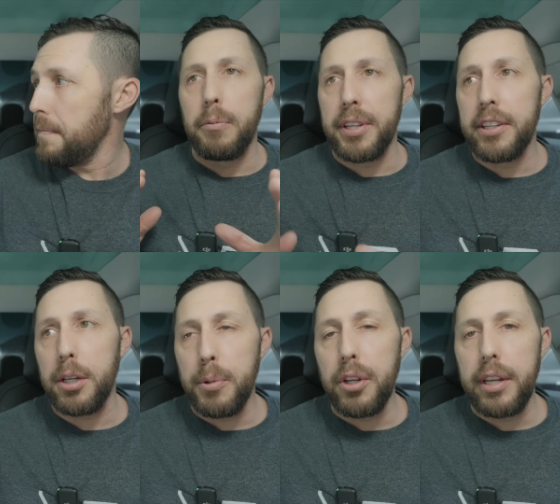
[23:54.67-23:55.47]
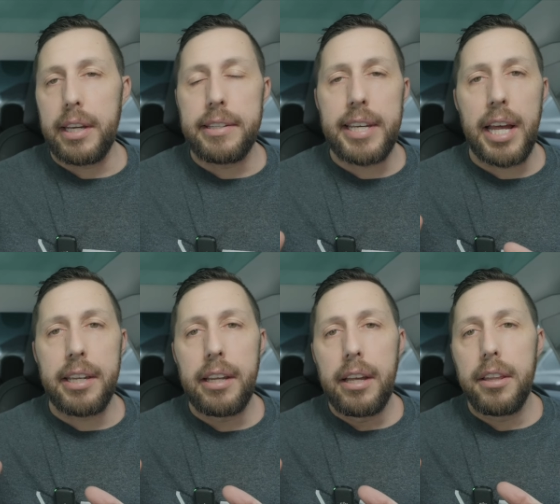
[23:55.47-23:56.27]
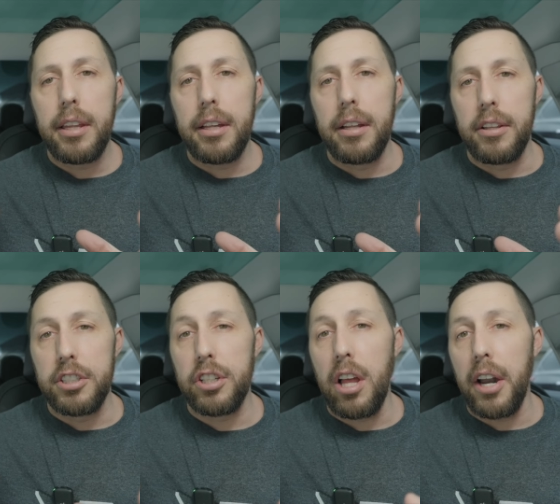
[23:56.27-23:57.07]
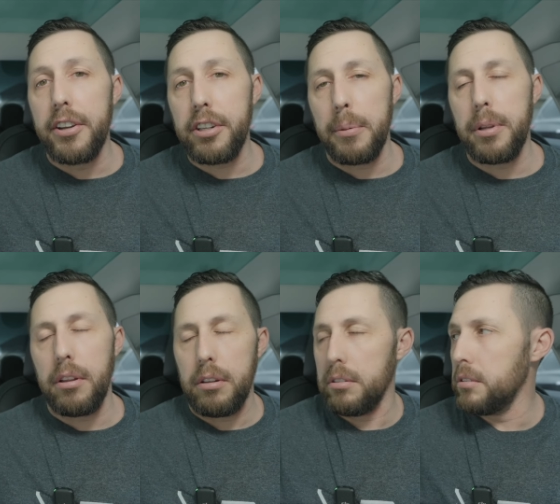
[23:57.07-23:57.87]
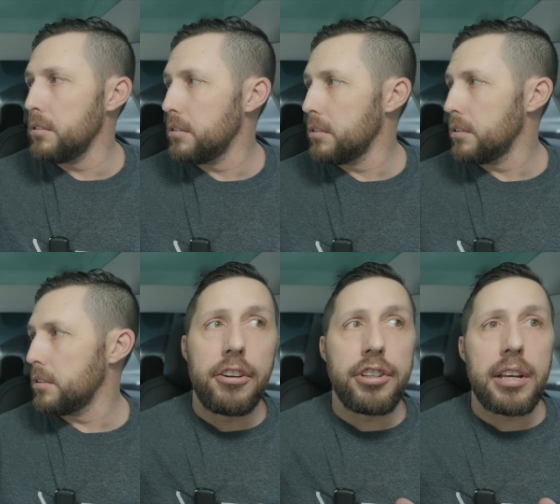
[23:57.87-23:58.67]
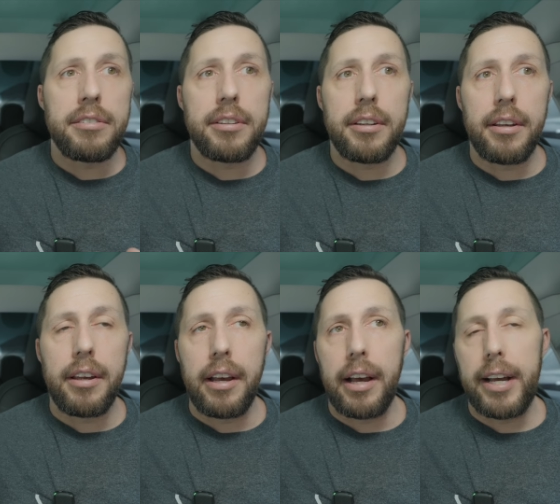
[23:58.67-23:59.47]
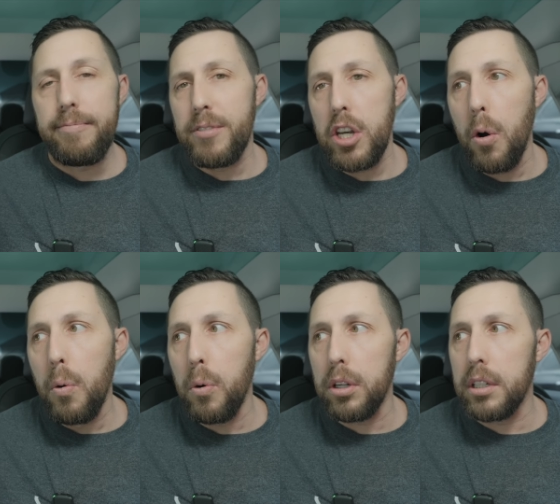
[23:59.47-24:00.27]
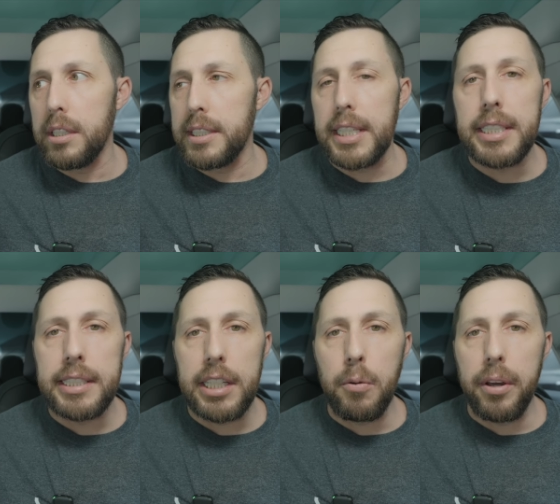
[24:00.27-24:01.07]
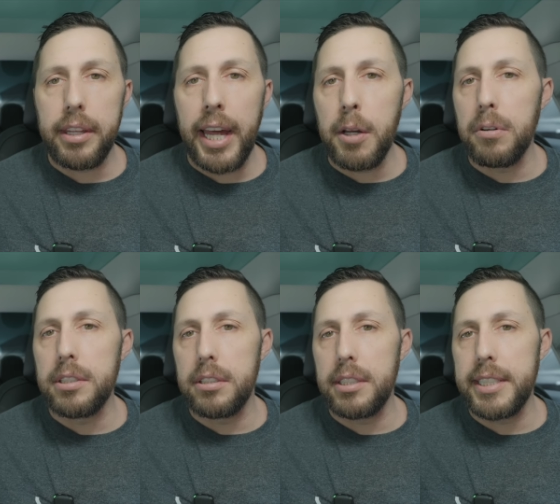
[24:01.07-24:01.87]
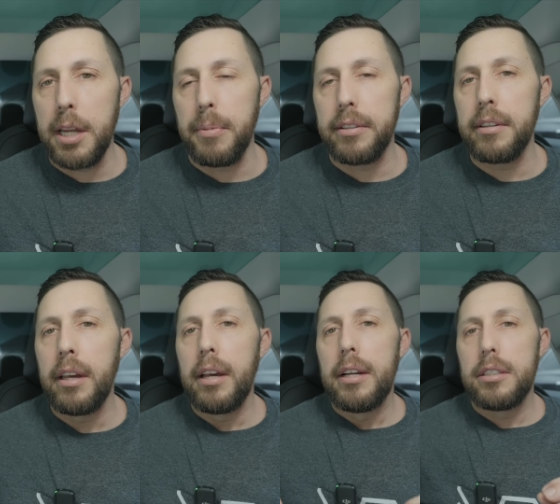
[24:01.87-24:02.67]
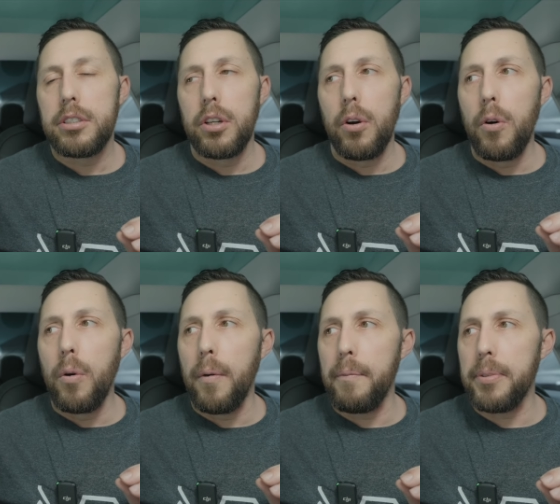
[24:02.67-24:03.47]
the community is that there's a lot of discrepancy. There's just no consistency with anyone's statements. So